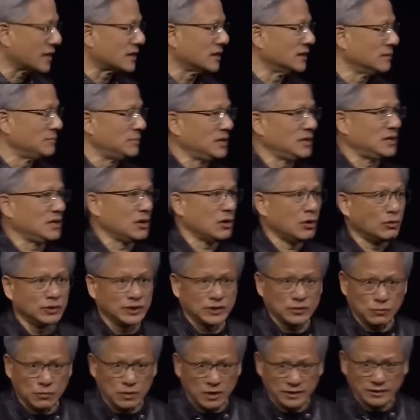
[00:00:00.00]
And these
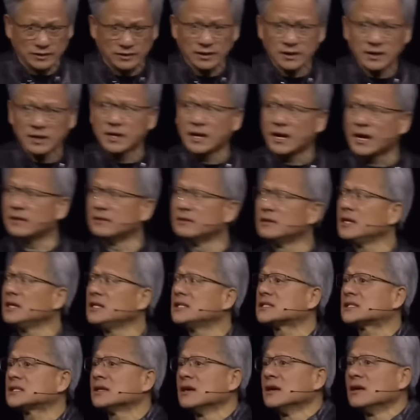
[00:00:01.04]
robotic
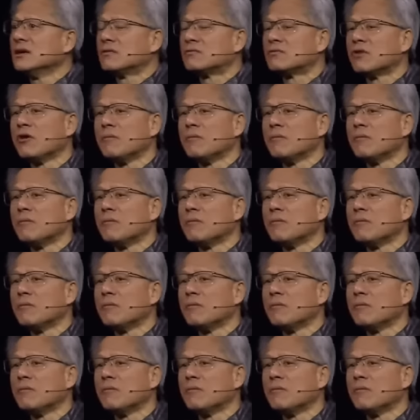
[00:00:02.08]
systems,